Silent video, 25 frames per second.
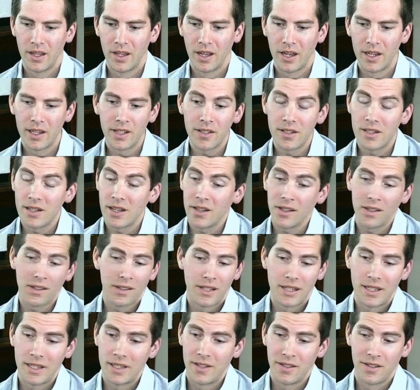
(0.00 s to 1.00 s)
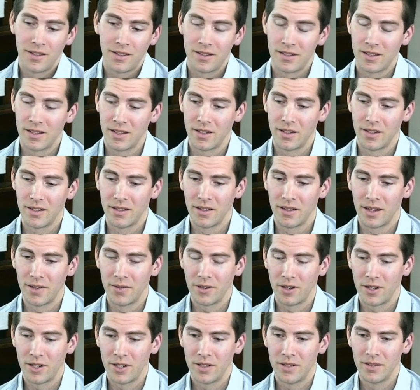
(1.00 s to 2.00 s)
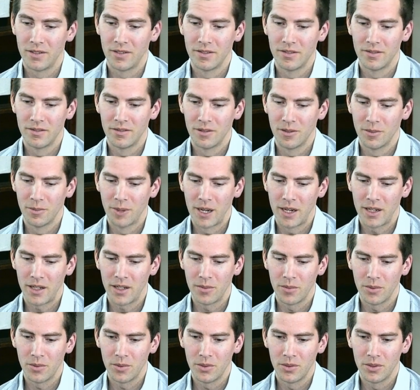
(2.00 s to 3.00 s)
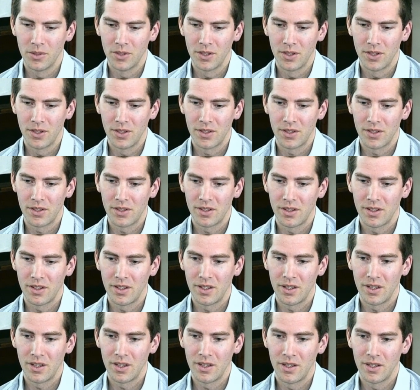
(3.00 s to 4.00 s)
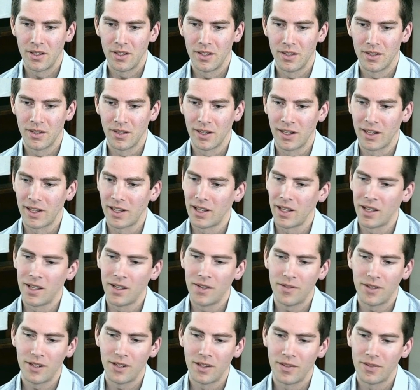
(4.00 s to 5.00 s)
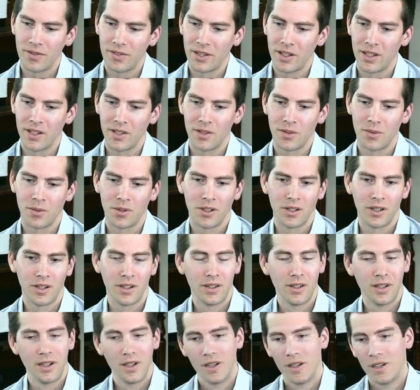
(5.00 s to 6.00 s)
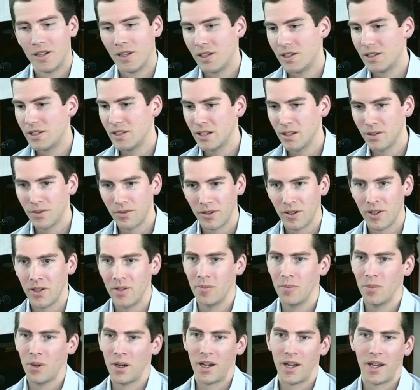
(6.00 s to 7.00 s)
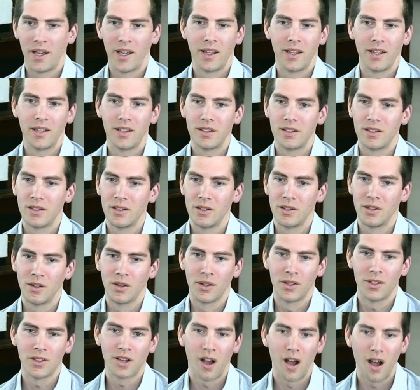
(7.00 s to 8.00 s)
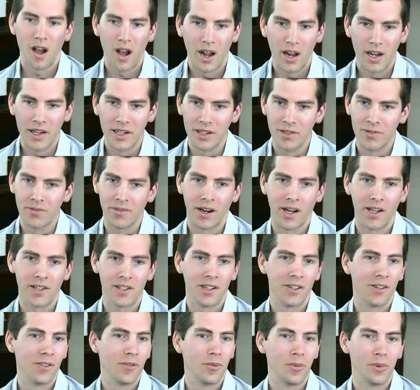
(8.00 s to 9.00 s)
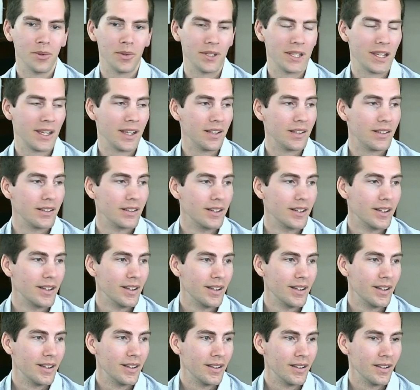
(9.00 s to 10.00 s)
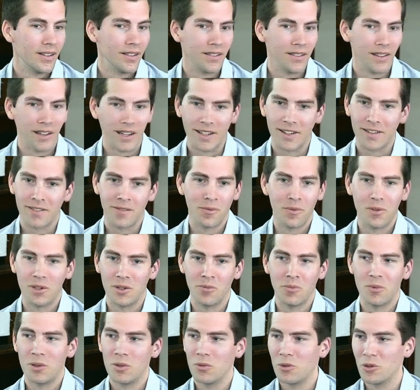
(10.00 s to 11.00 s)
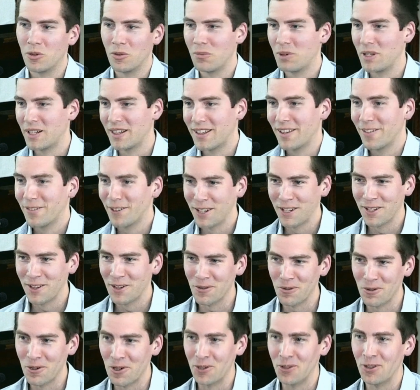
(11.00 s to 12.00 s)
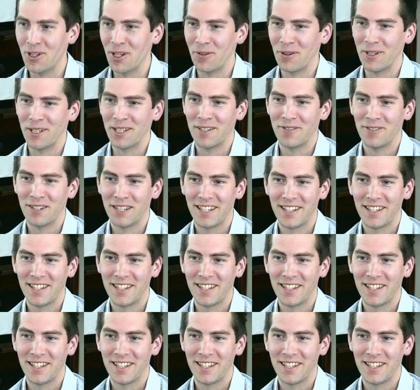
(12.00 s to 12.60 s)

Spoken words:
I guess the other thing is that I find remarkable is like, even if things were different by, you know, a tiny fraction of a percent, like we wouldn't be living in the world that we're living